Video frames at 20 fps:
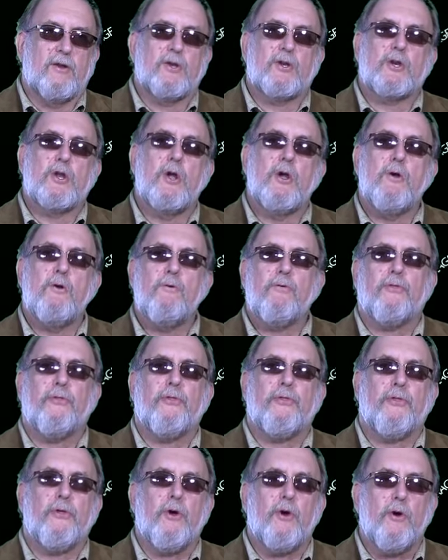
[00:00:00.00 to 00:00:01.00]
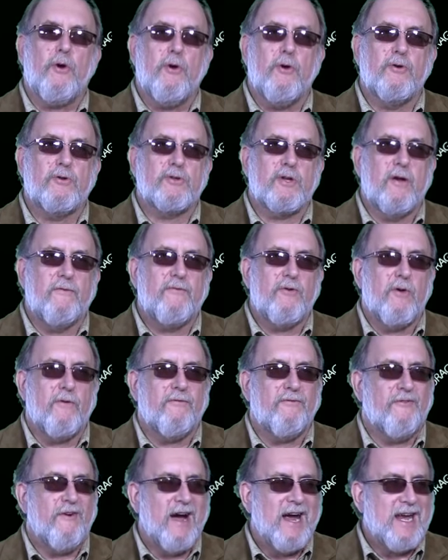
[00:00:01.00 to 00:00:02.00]
2/3 of your
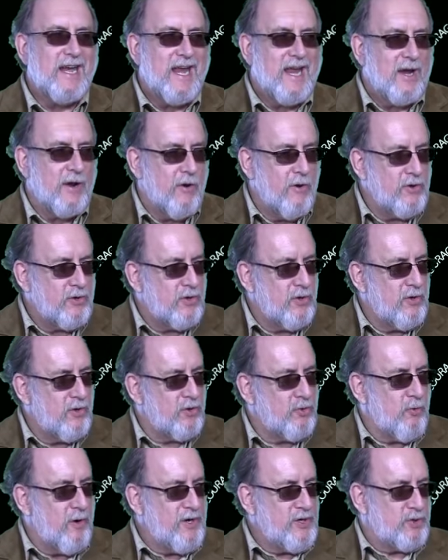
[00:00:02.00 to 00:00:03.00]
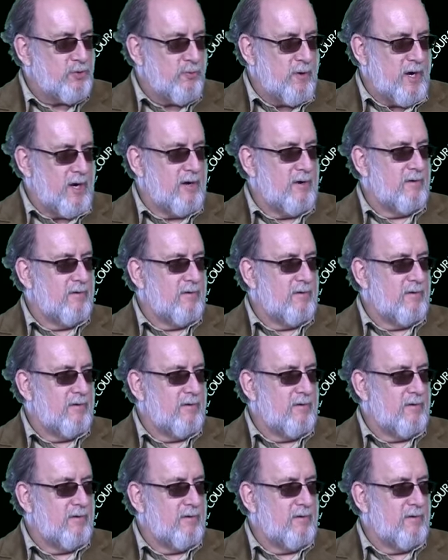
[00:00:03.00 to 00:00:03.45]
finding goes to the Treasury.